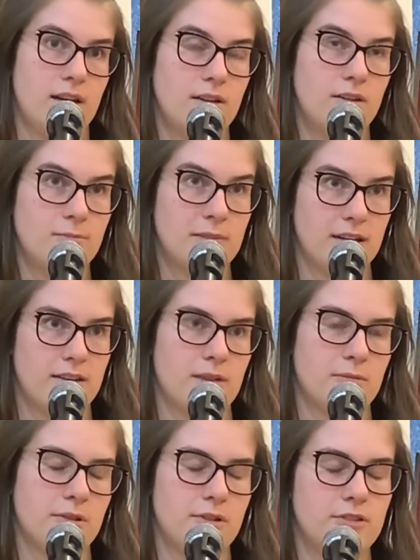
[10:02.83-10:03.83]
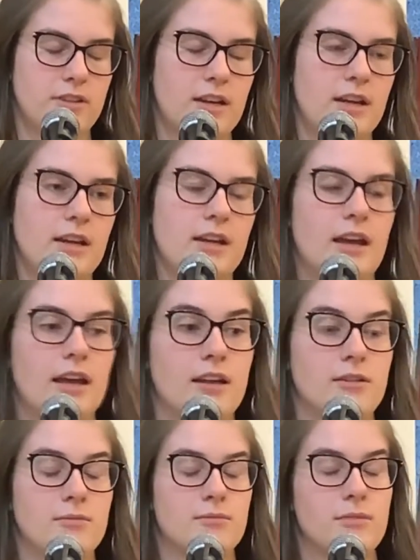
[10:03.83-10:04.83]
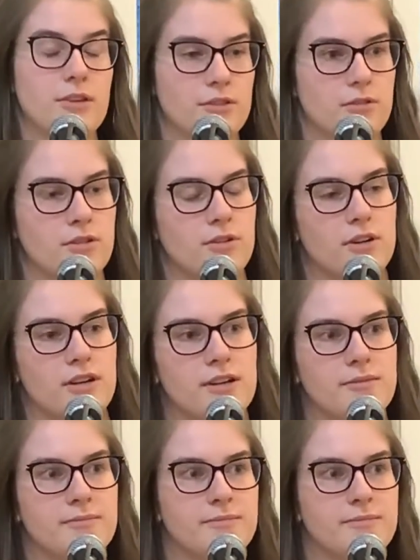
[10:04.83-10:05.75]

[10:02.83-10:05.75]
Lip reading: I picked up crocheting and music recording.